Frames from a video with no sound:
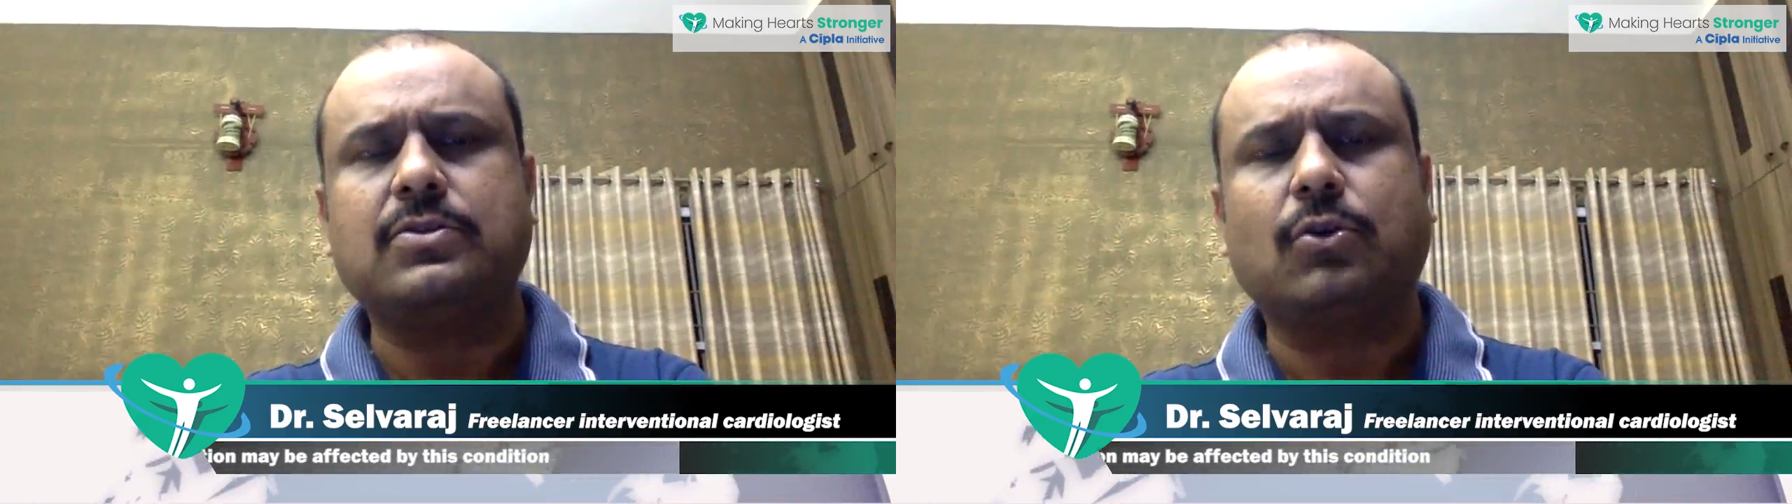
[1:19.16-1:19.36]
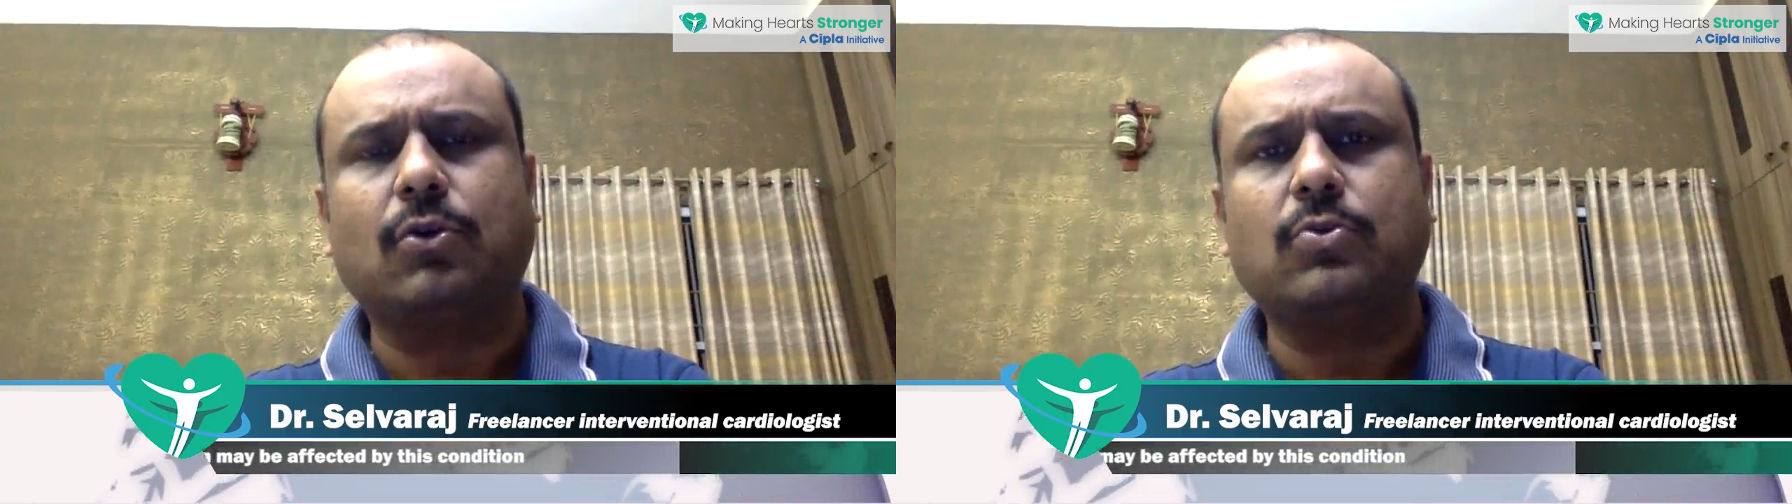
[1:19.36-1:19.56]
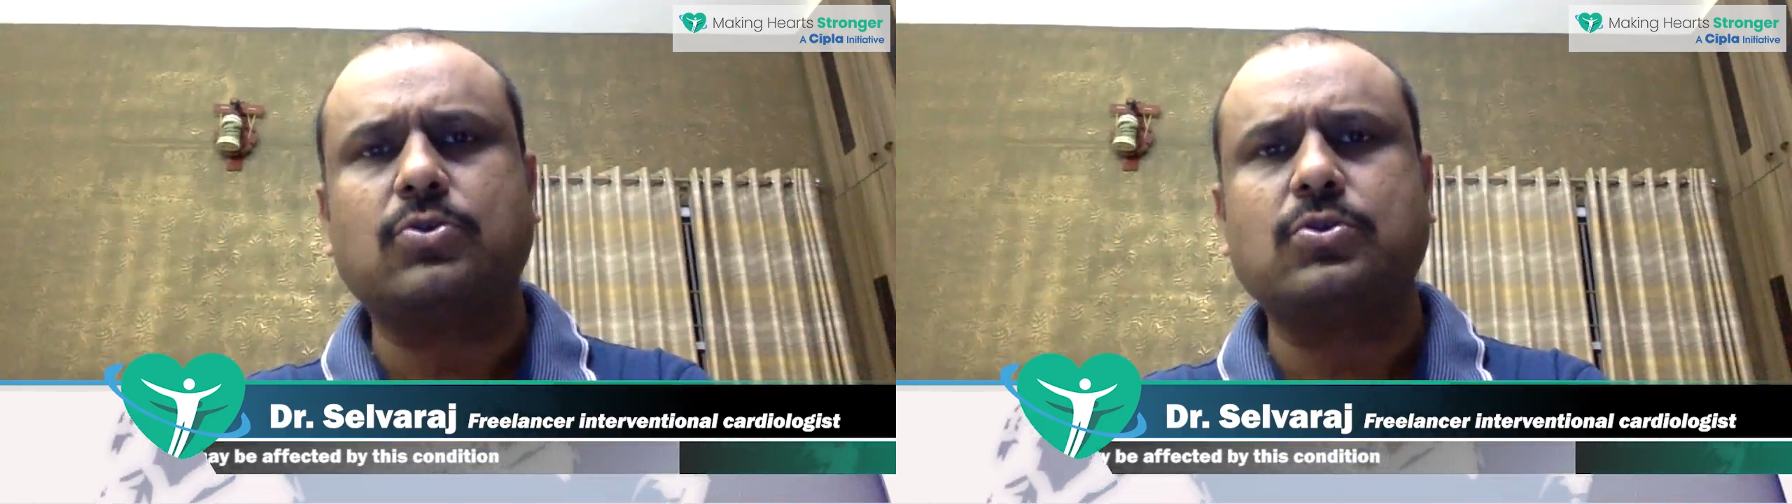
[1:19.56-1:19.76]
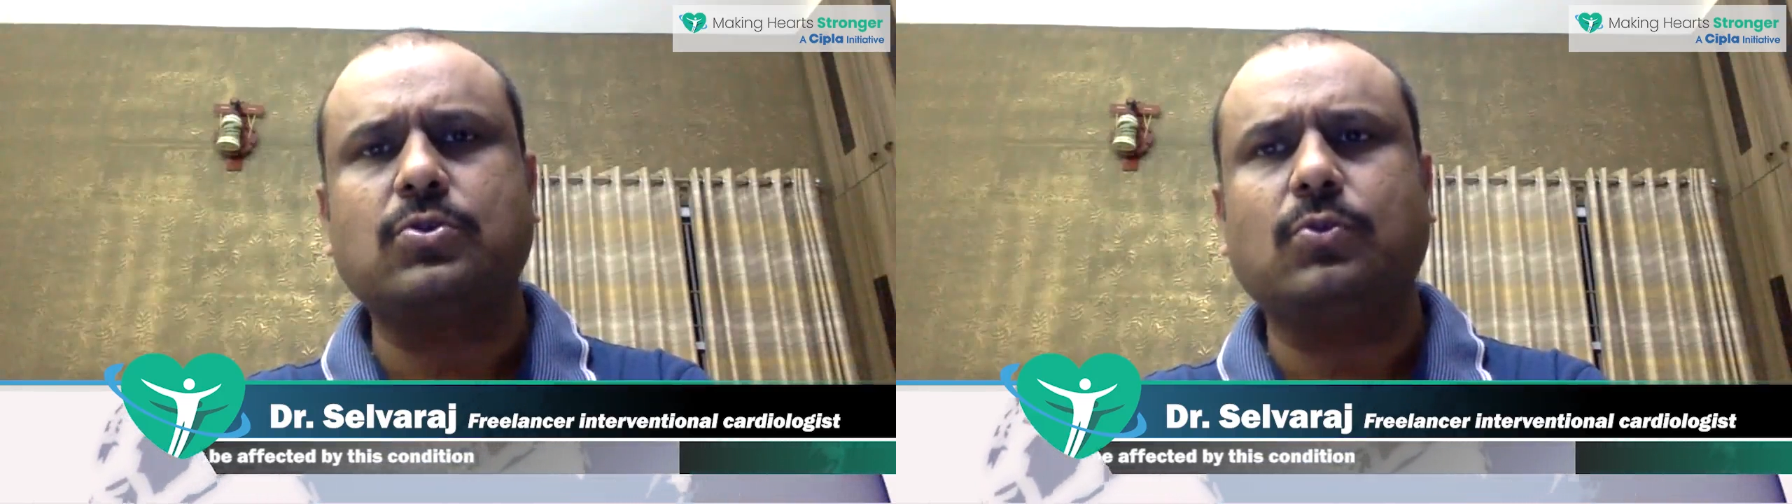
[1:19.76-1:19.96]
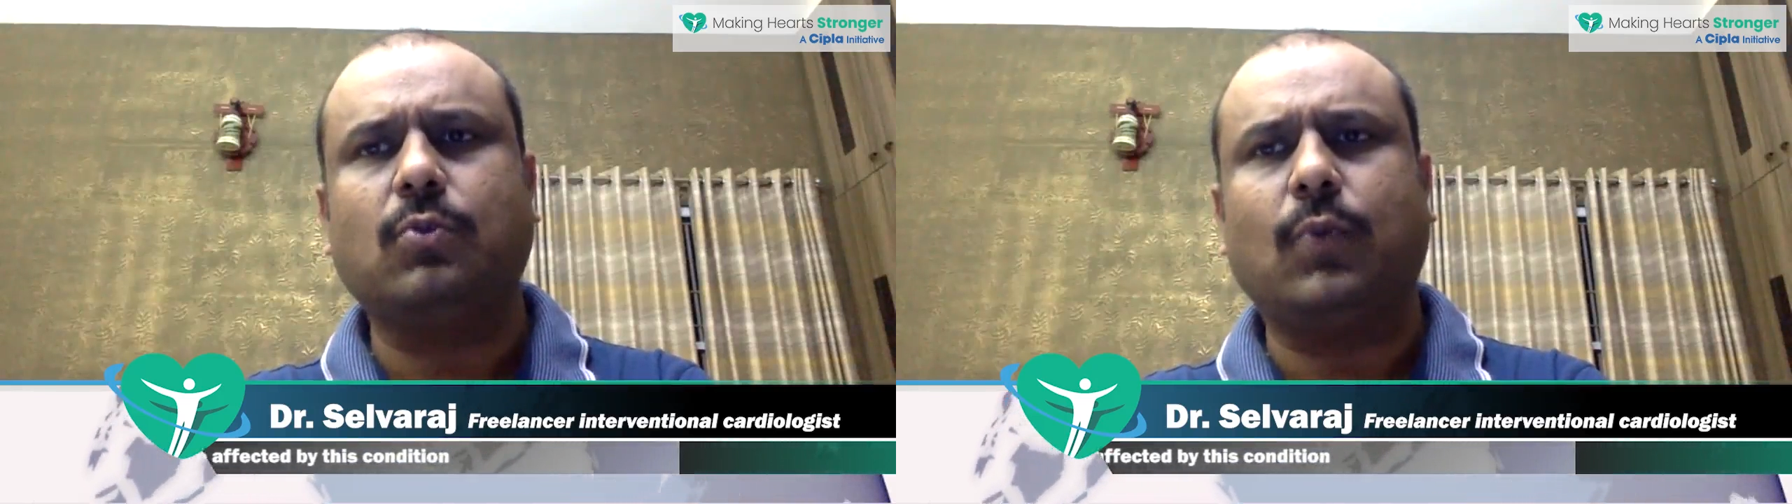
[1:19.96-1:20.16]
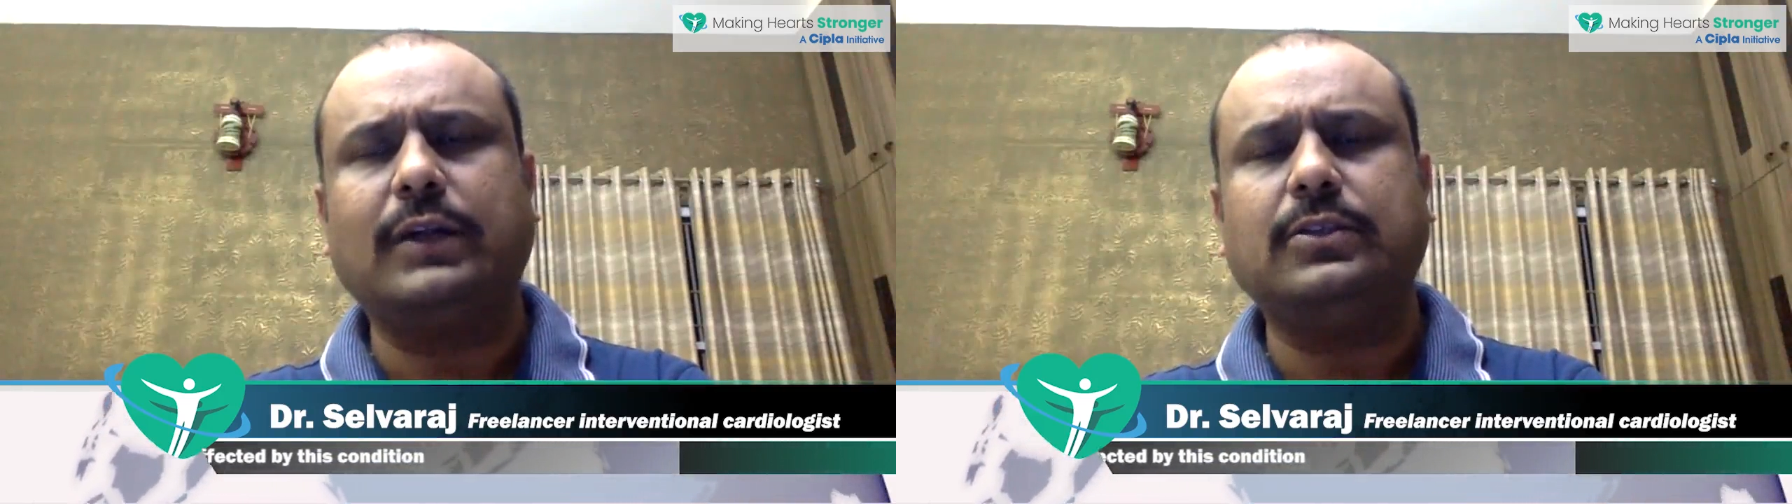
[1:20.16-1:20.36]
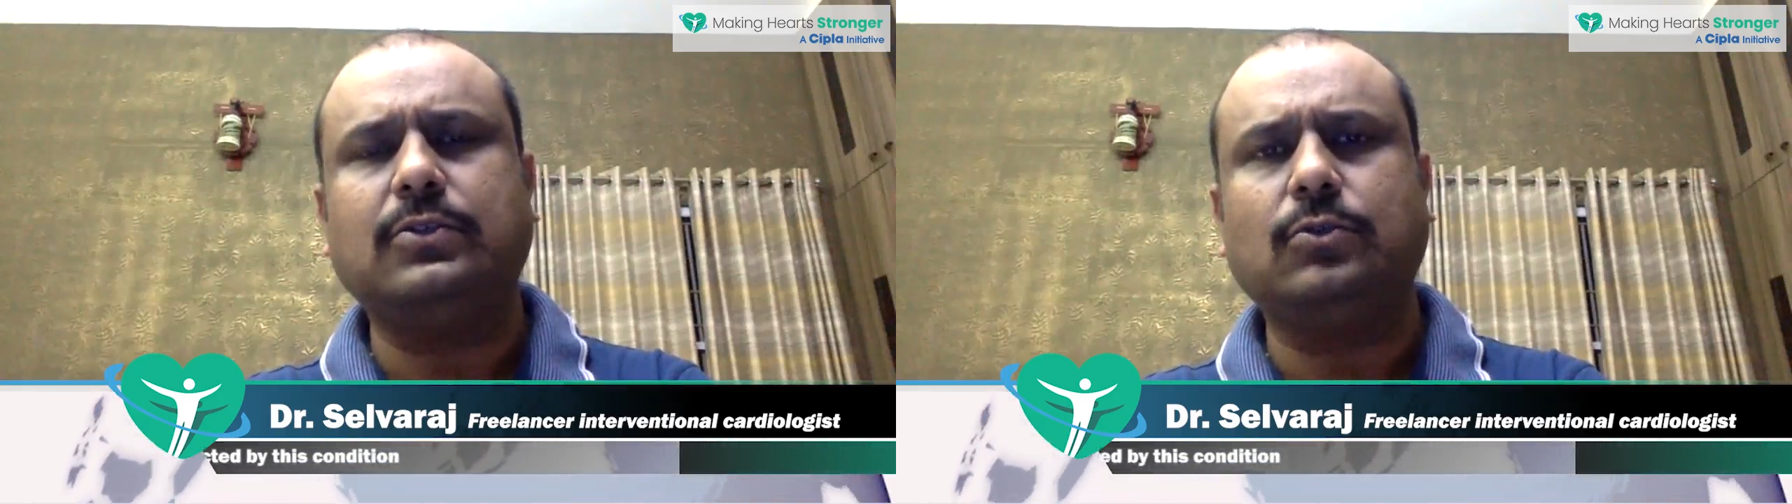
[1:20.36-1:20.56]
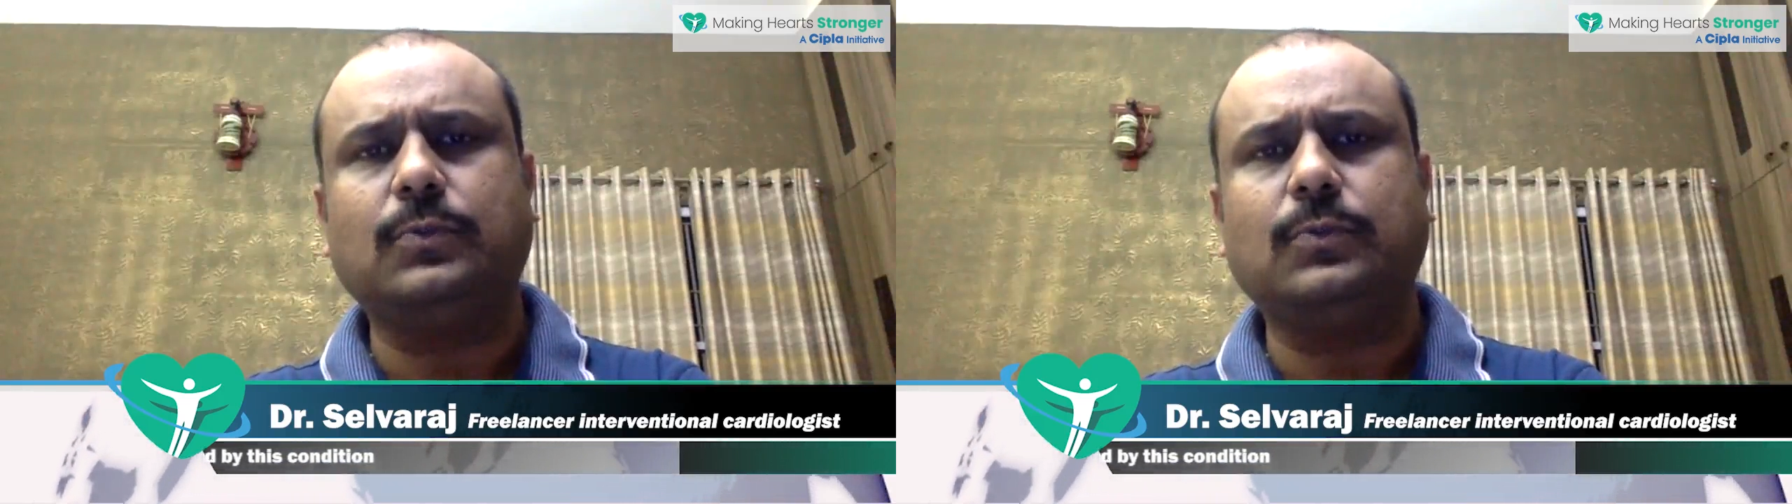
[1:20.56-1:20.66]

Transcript: So close to 1 to